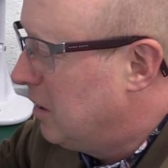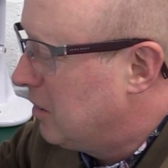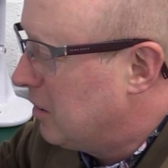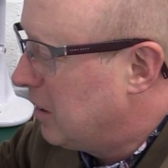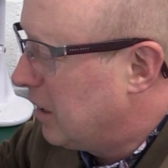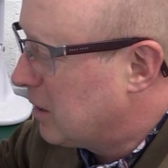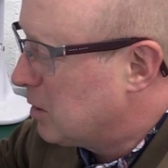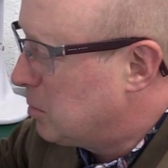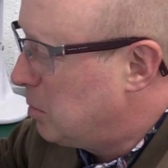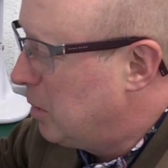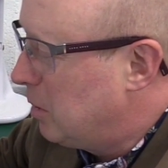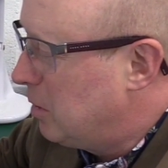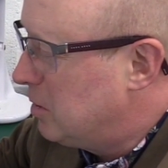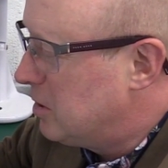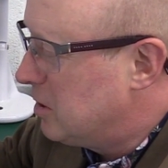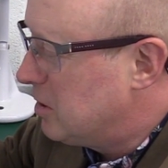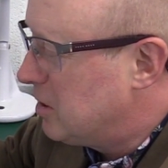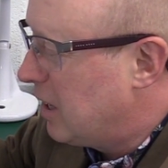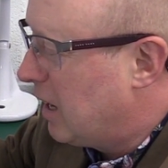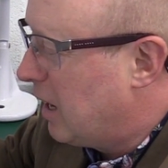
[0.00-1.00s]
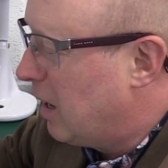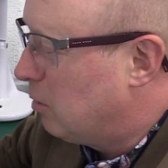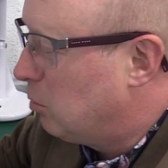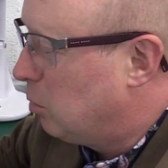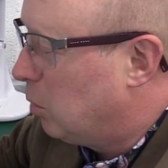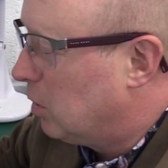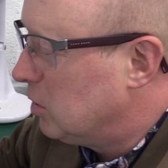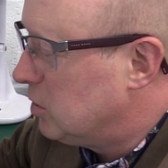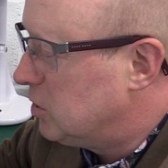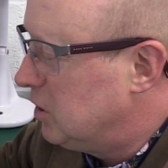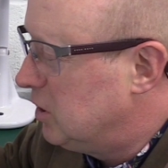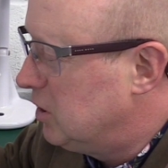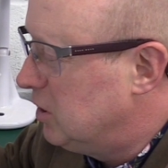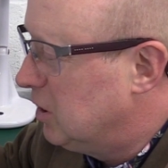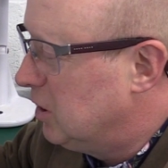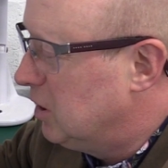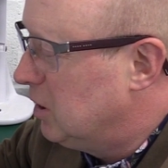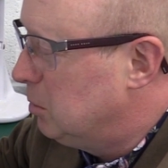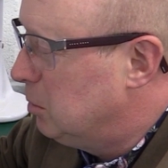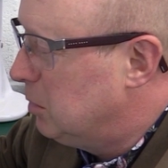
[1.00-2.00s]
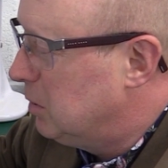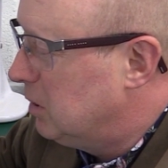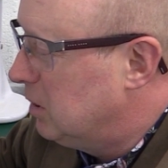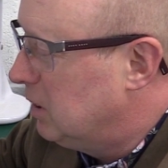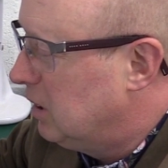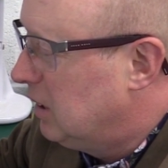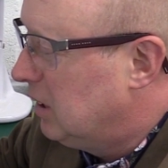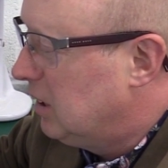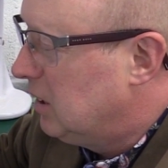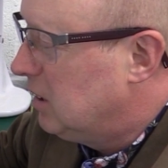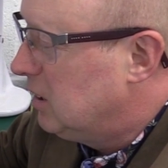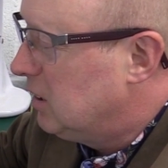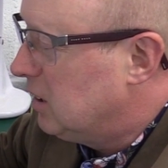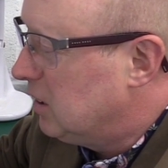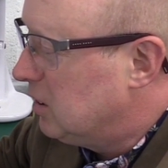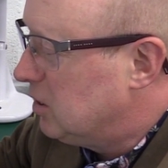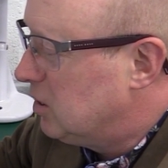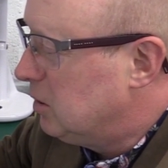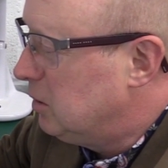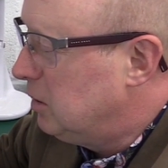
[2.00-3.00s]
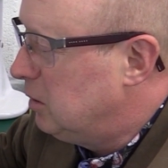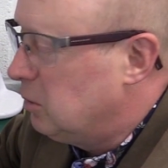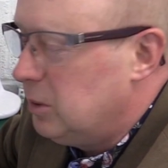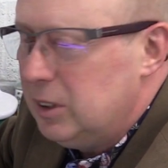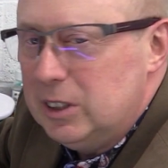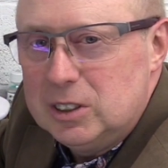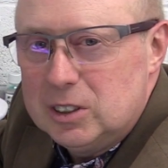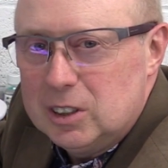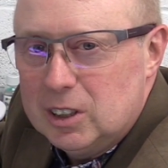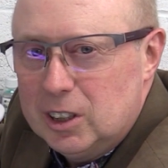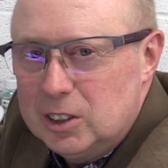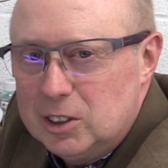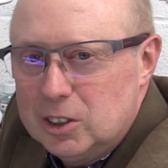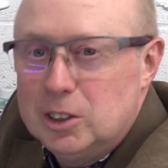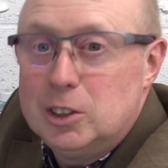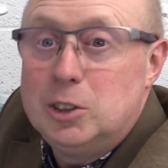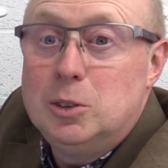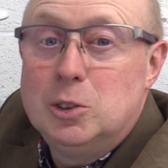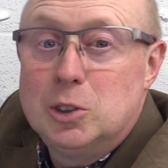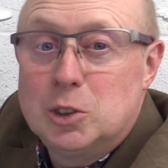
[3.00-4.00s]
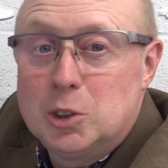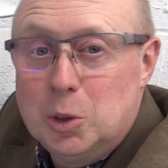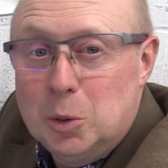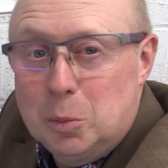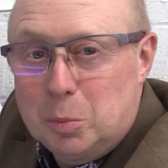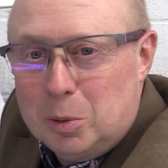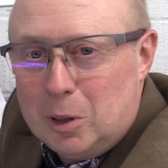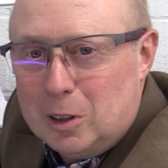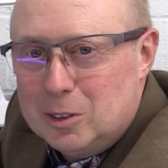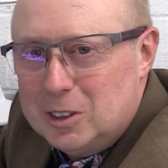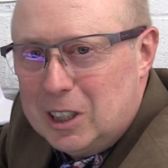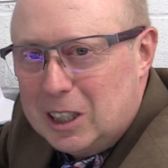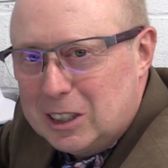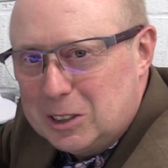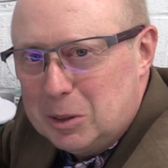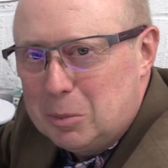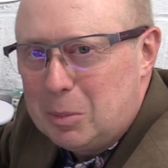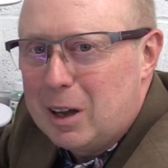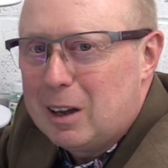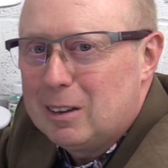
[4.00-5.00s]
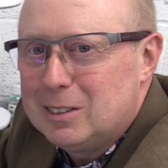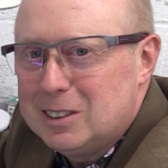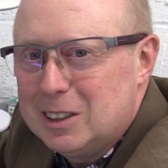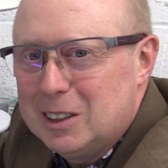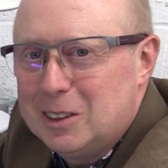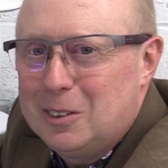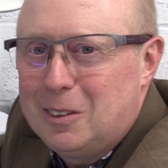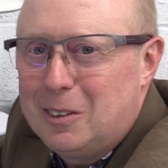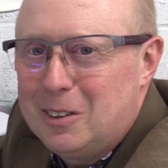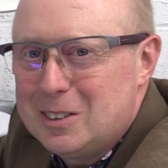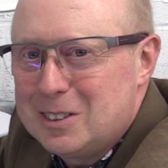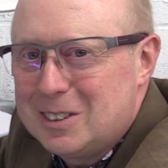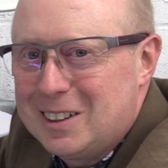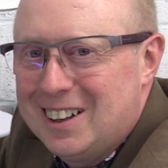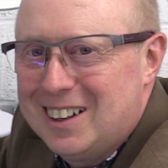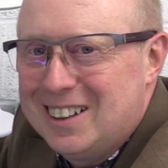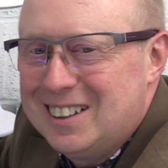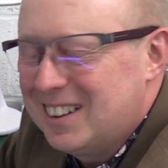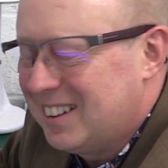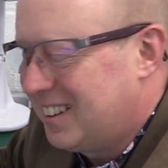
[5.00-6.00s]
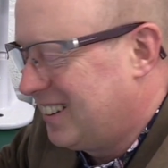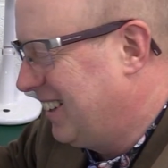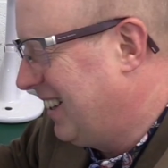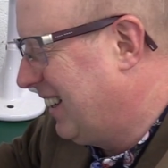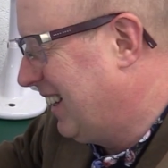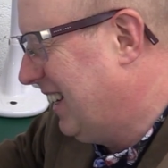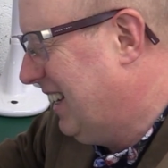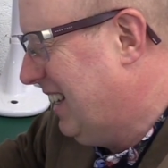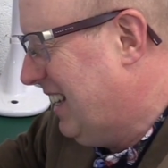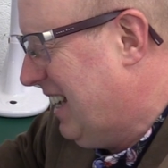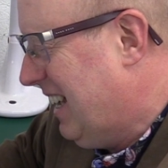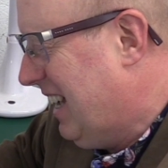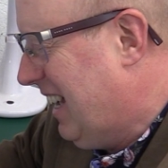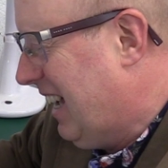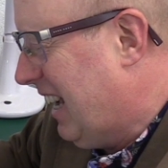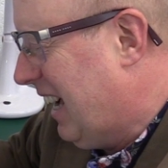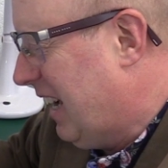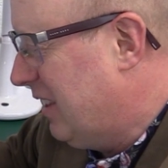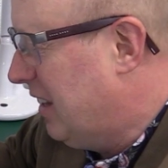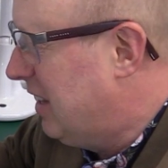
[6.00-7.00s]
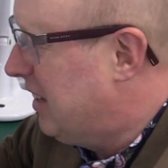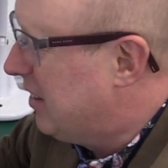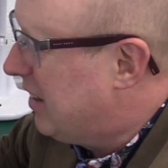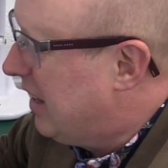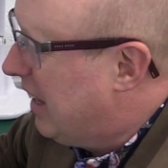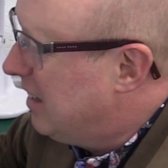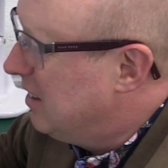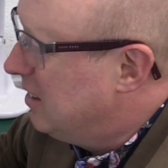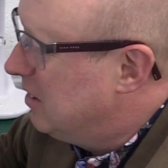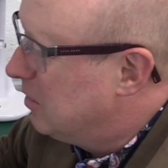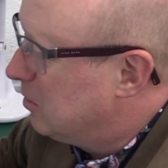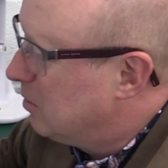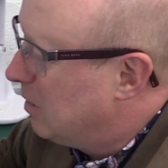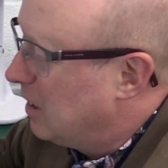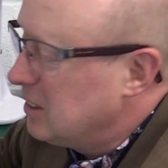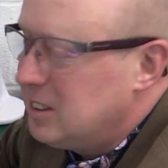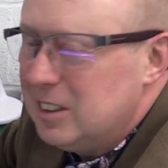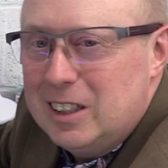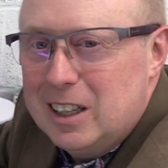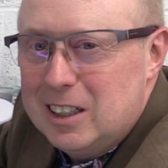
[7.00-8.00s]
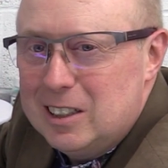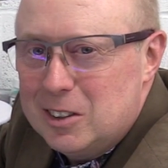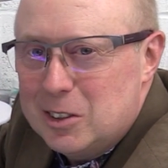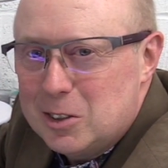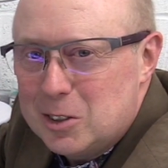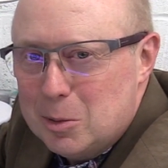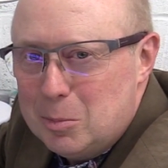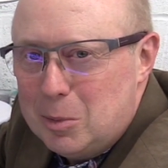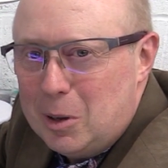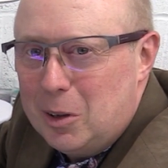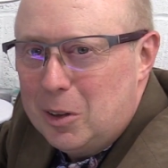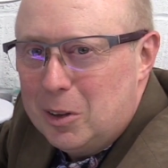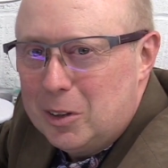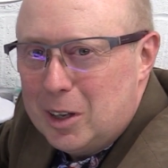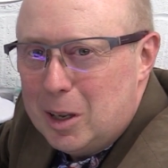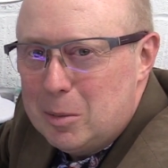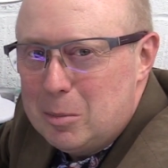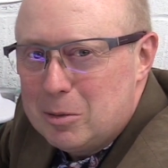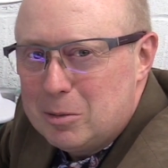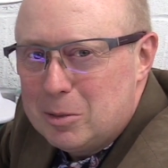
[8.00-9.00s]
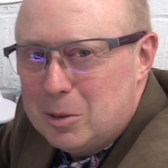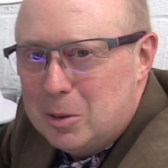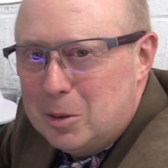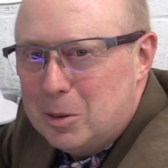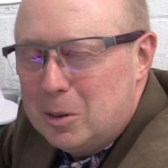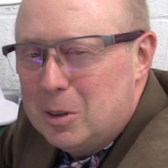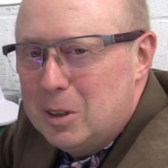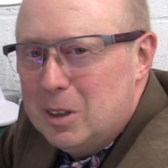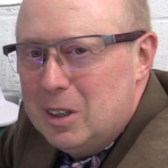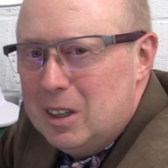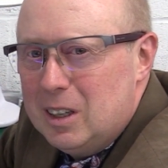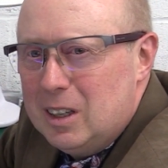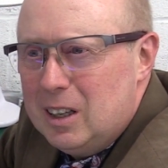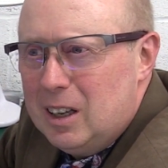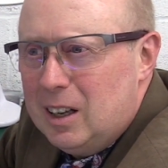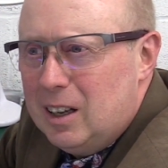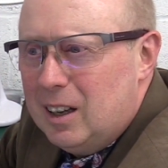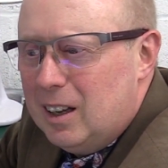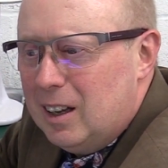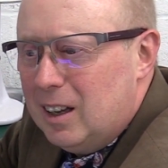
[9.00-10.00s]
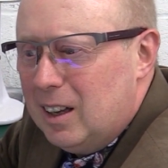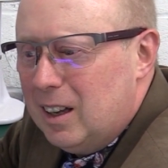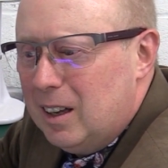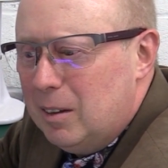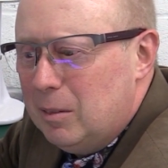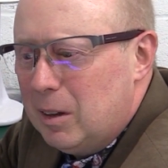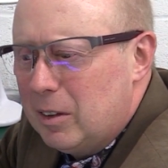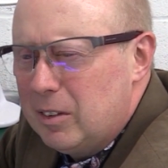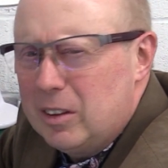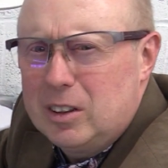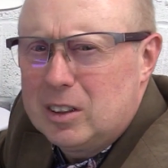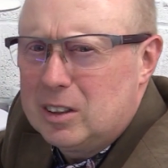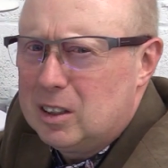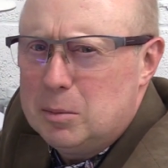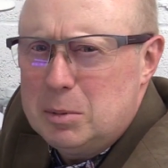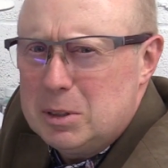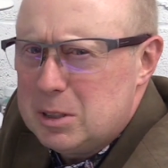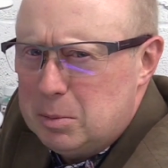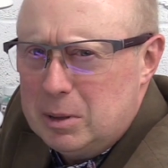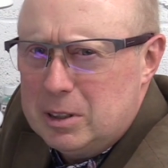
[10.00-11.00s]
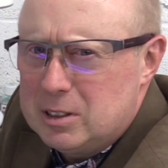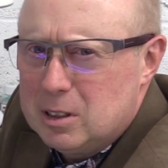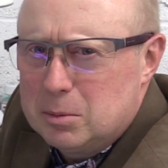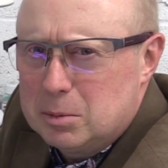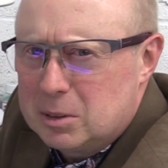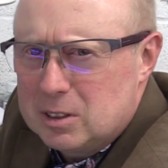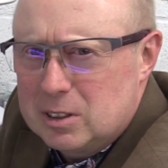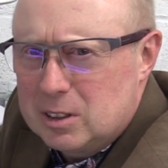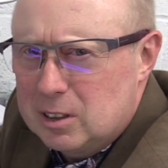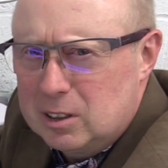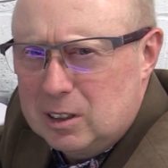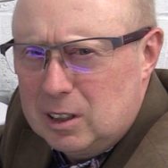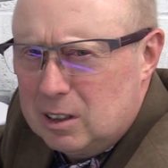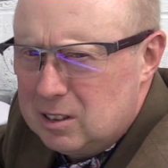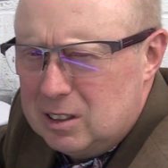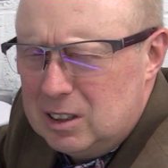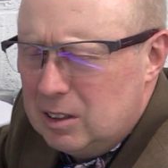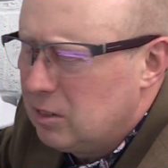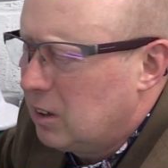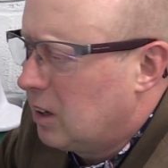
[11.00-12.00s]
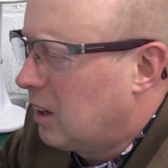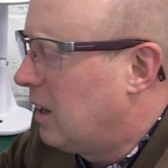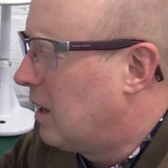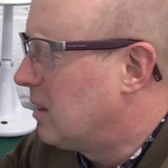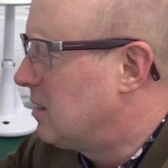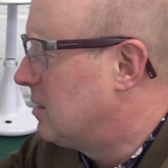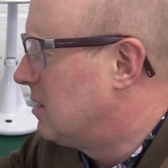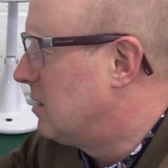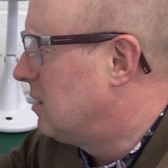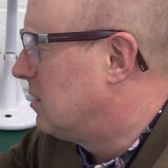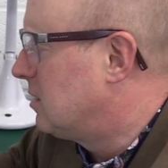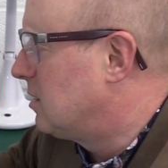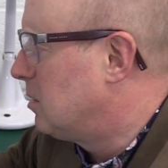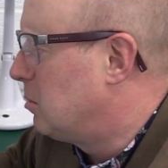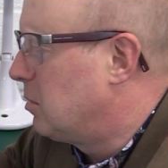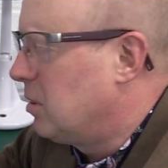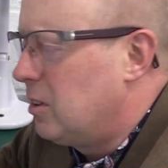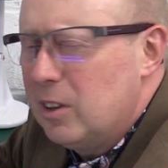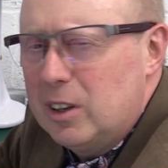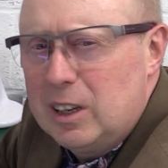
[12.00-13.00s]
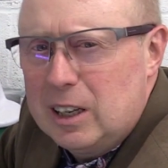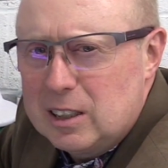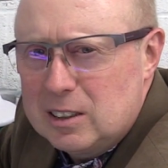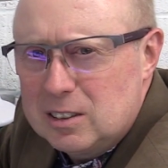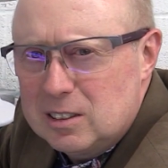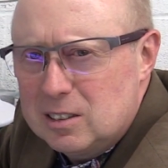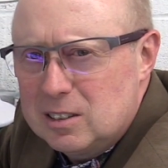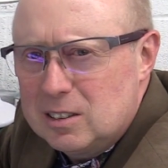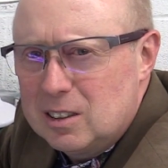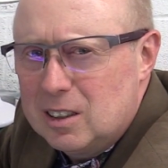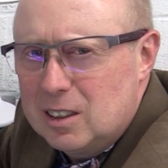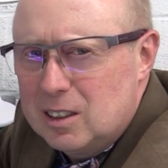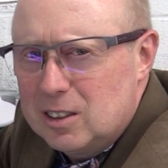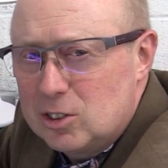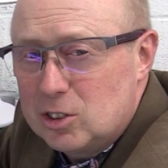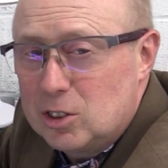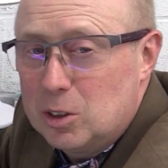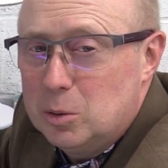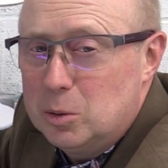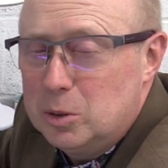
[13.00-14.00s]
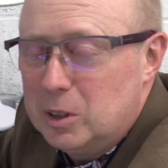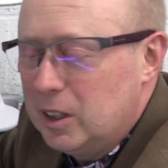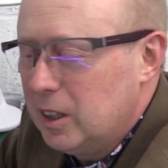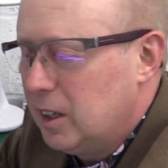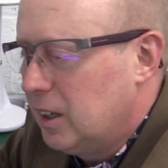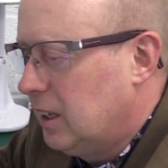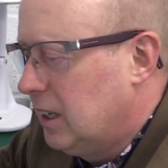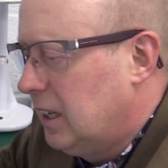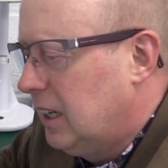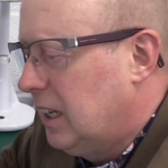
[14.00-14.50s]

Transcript: the experiences they have watching them and doing research and to do school projects about it and all this kind of thing. And then at the end, right at the end of the summer holiday before, I think they're going to be split up because they're going to go to different classes or something the next school year.